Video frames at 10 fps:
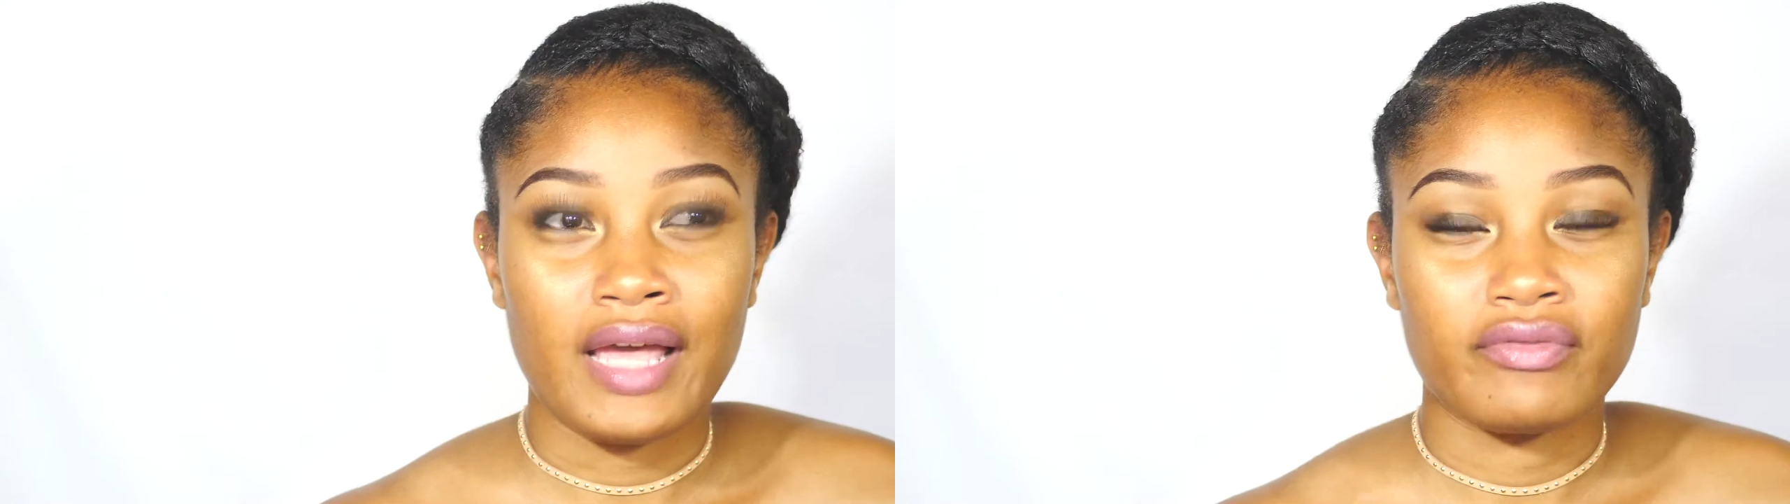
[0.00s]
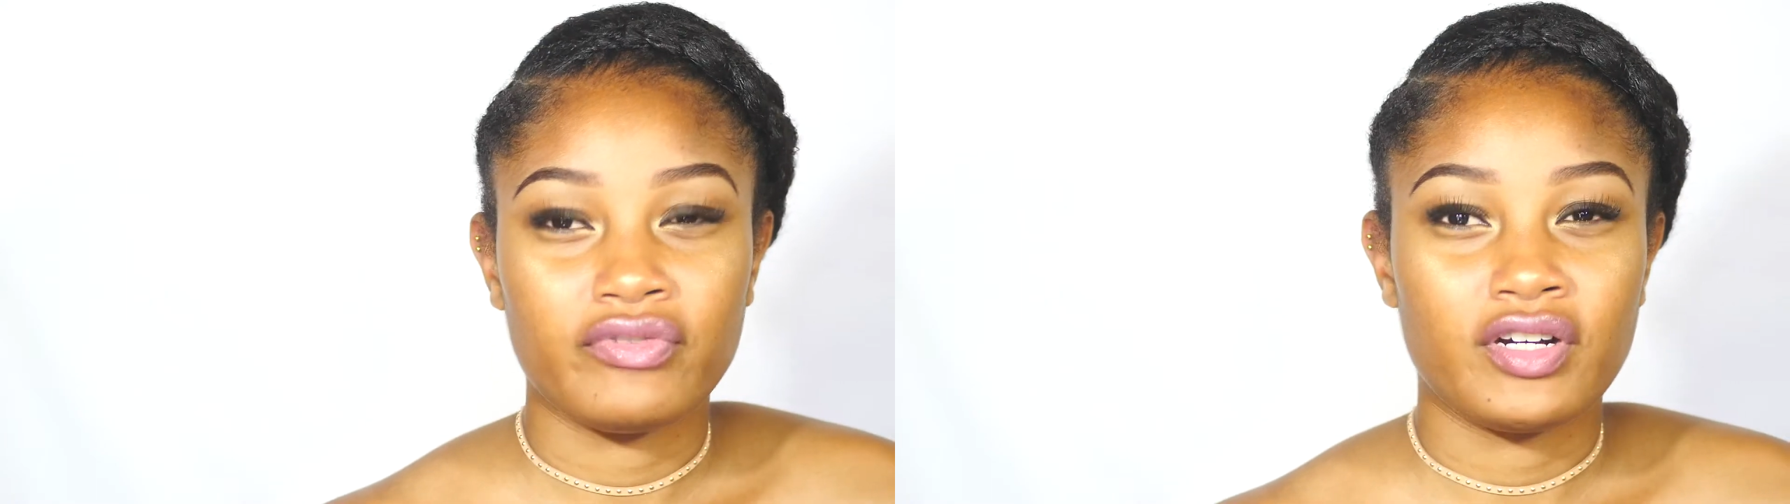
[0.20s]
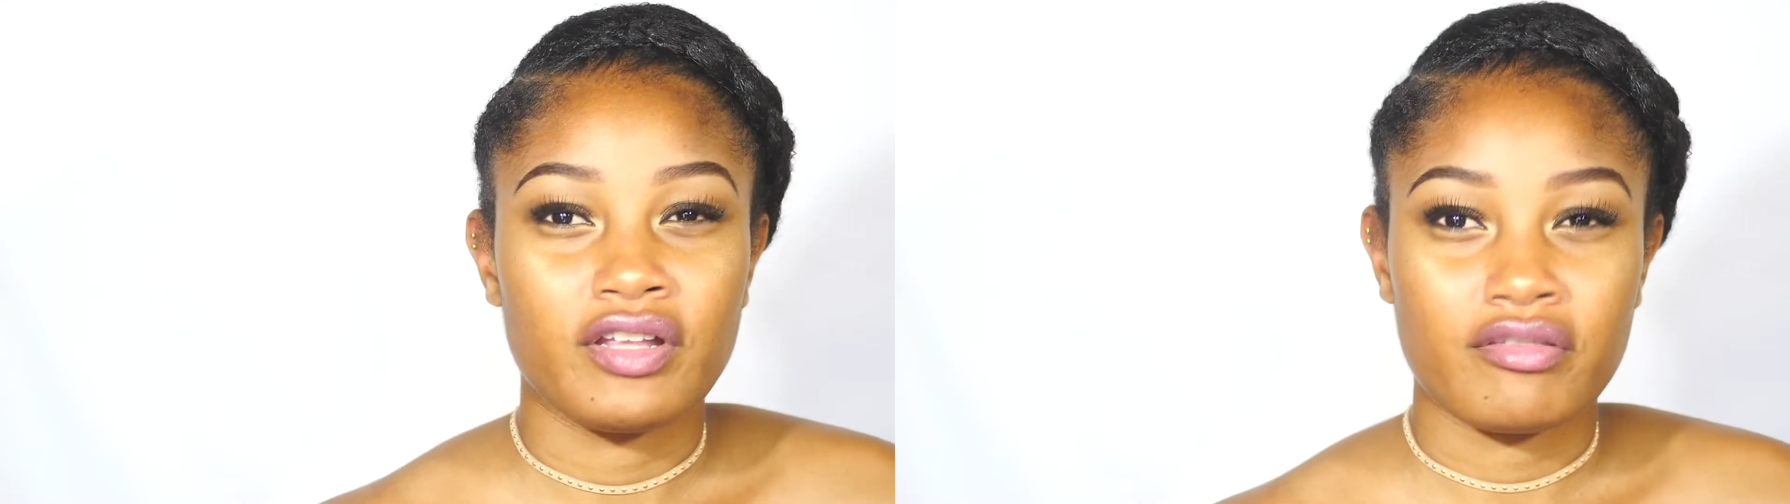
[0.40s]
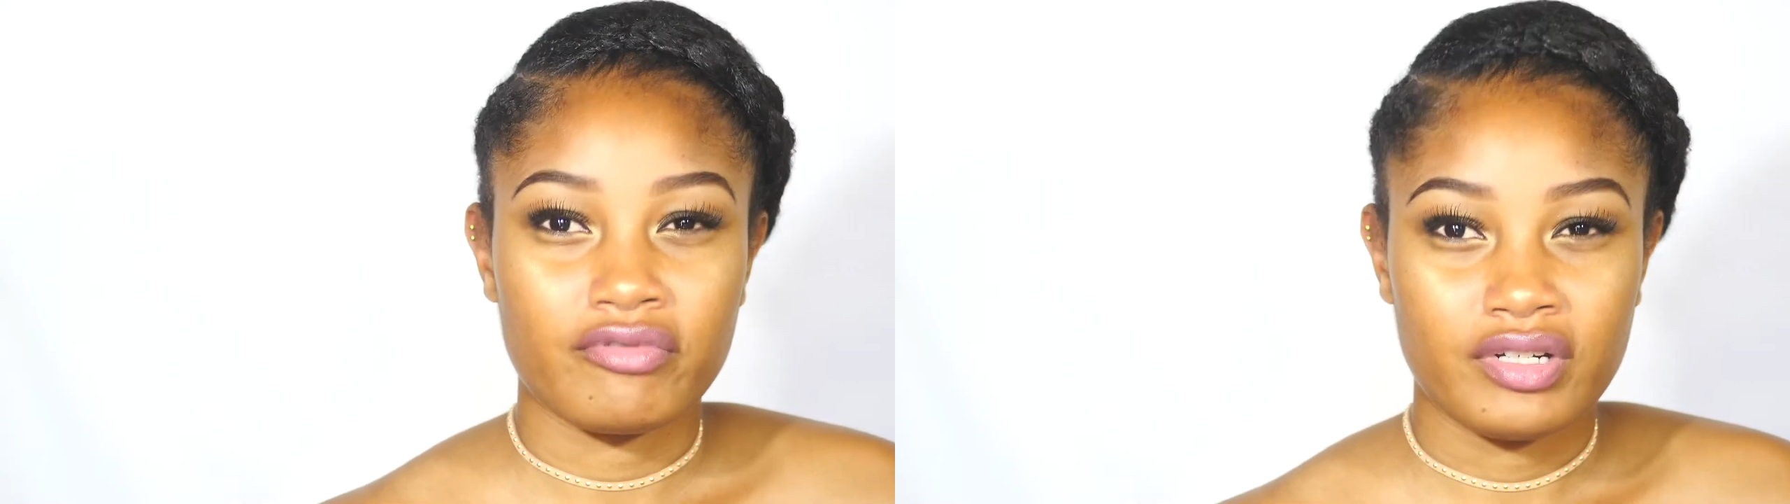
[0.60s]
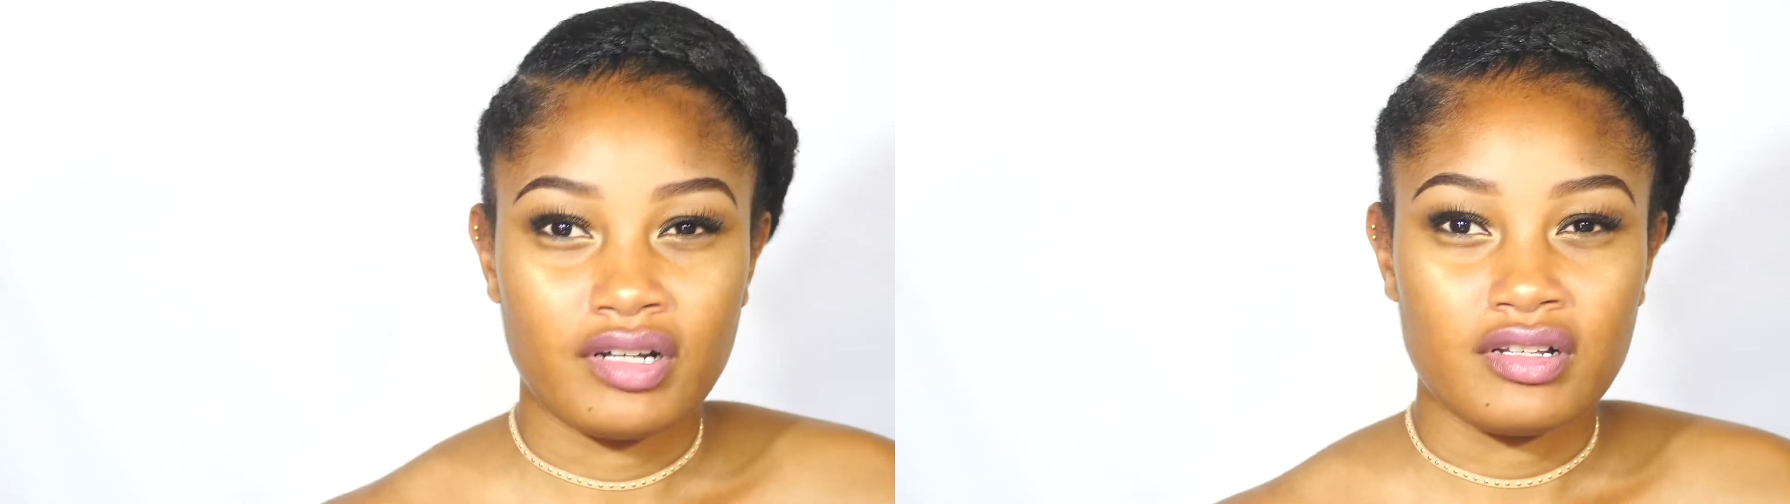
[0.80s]
like
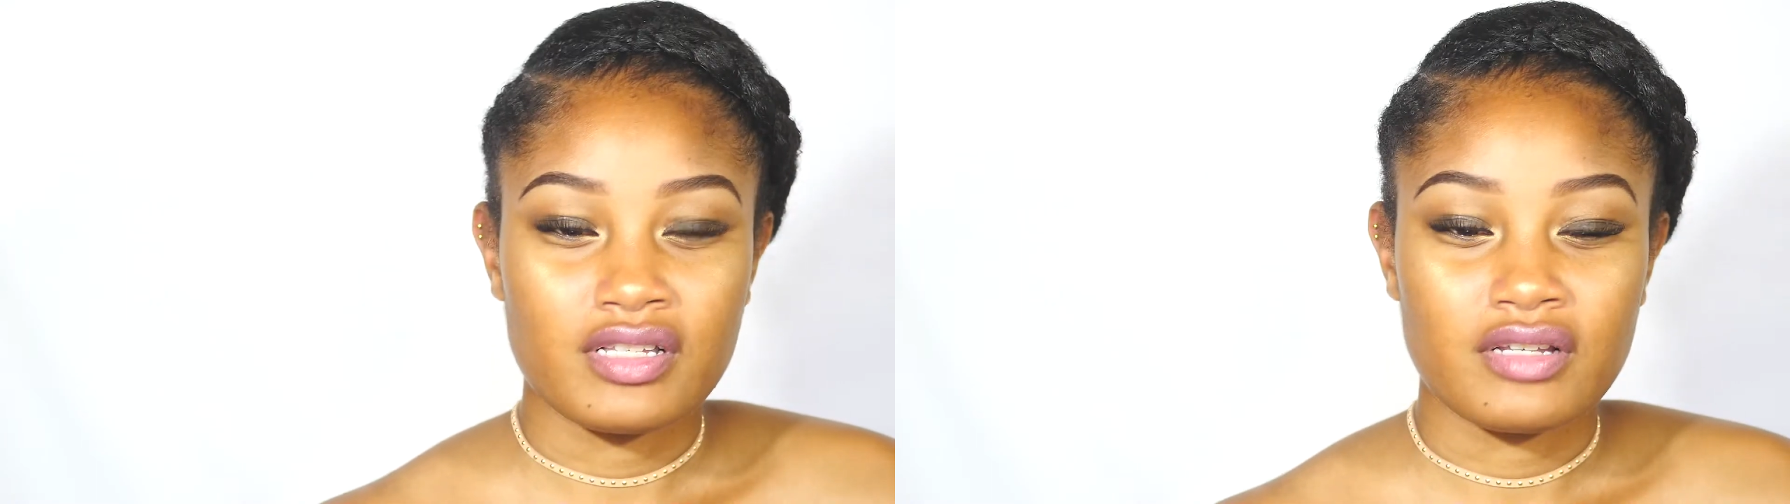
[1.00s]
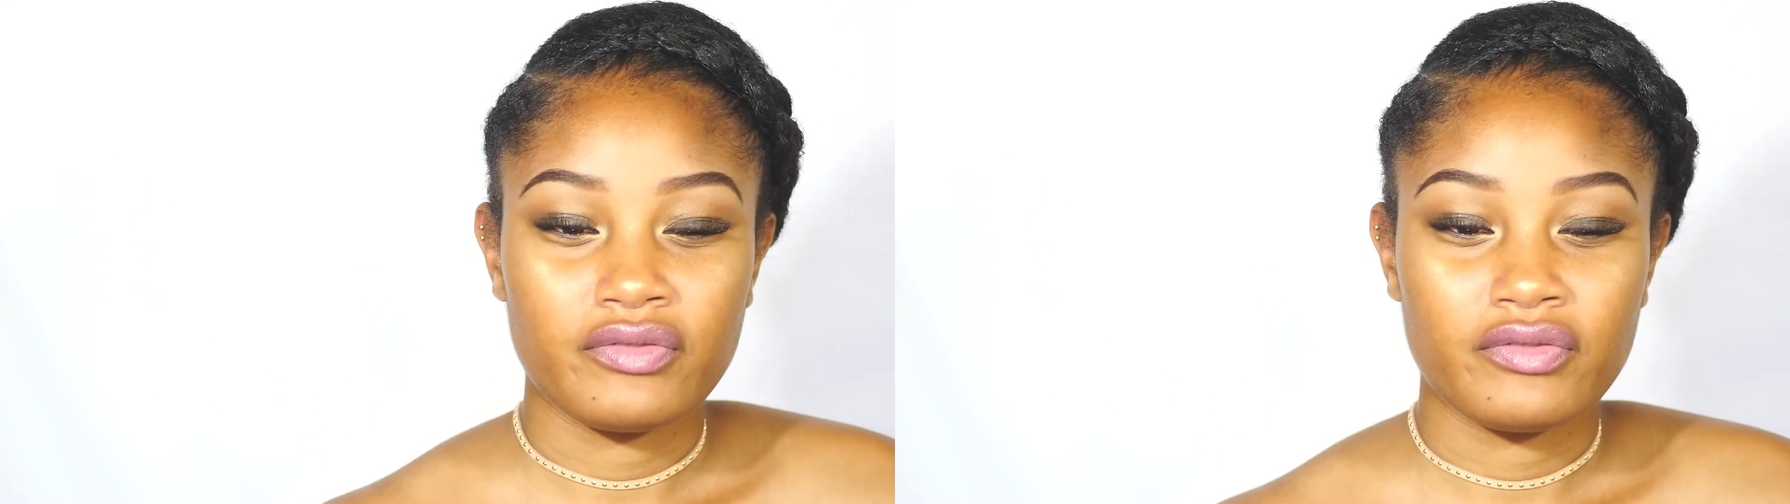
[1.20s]
43 dollars